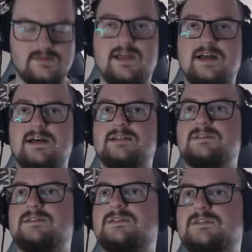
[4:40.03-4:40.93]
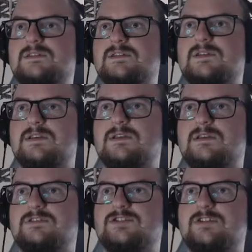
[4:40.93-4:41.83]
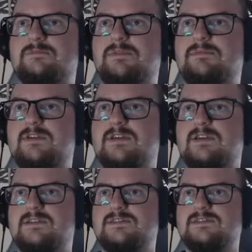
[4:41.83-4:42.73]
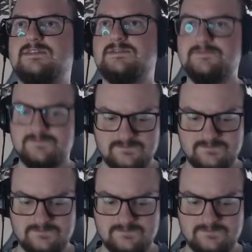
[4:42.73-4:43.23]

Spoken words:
That should be it.